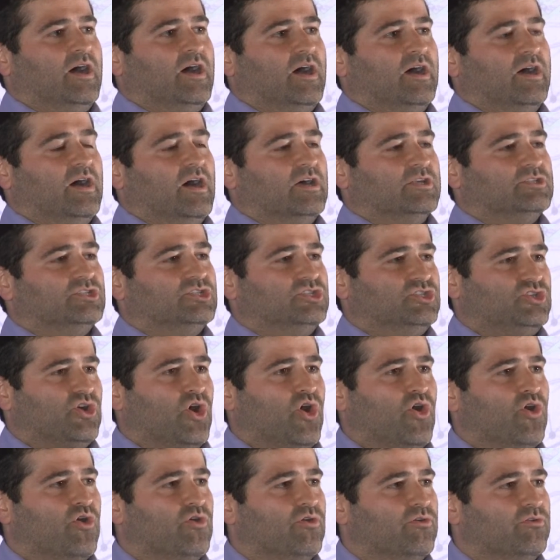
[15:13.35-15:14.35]
a
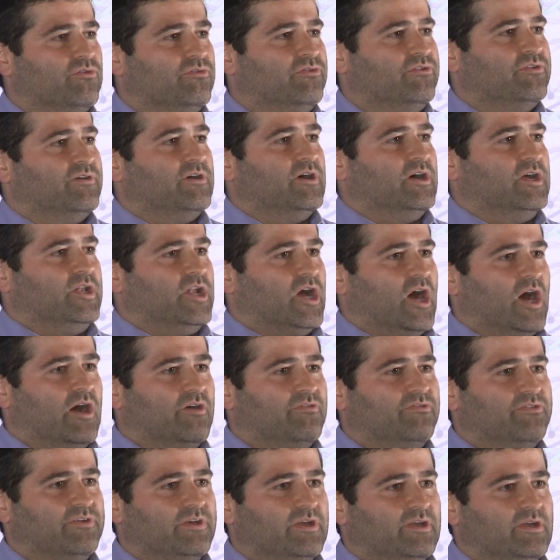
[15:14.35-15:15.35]
stove, an
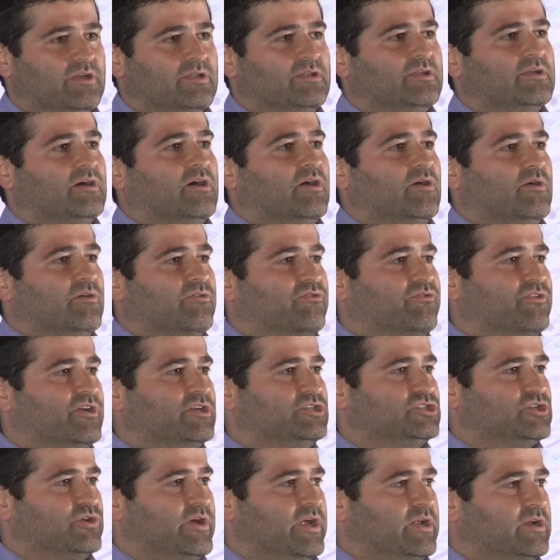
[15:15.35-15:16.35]
oven, a
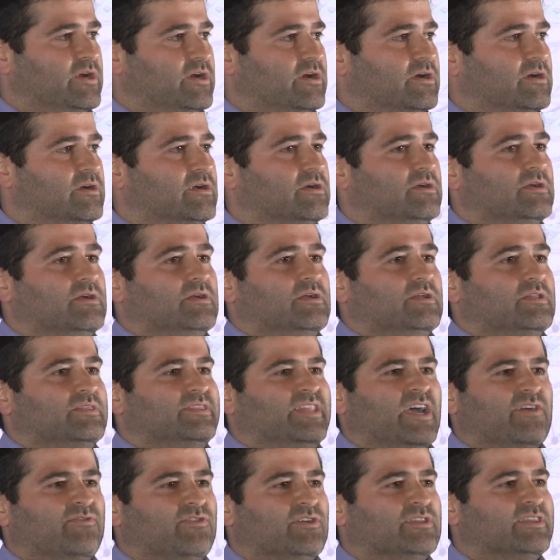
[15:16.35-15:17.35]
refrigerator,
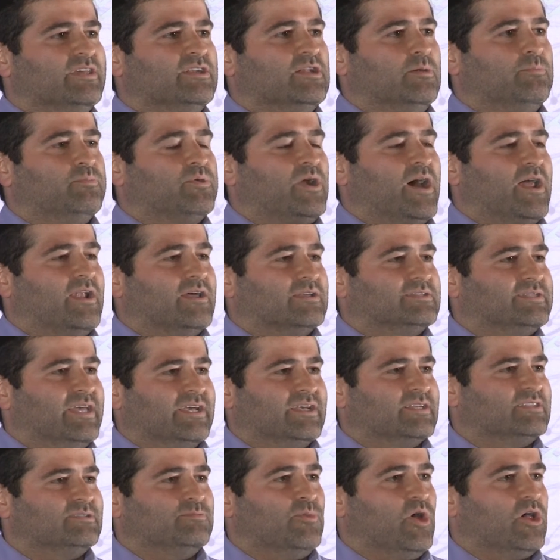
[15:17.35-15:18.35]
never little products
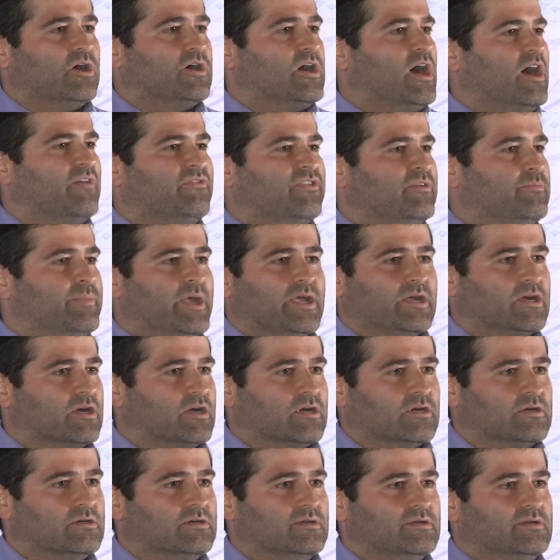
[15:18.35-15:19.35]
like a small coffee
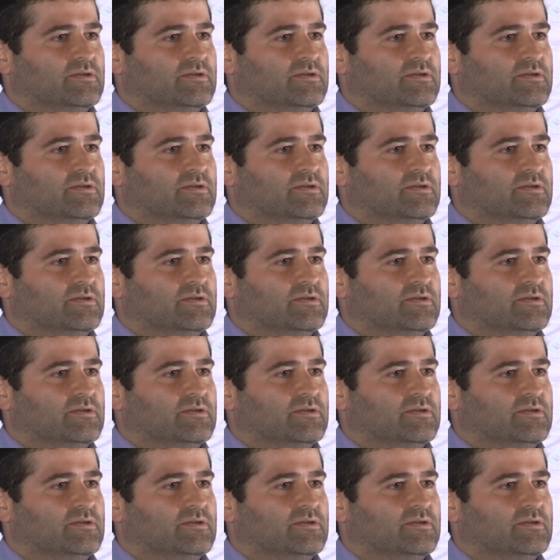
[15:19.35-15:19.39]
maker.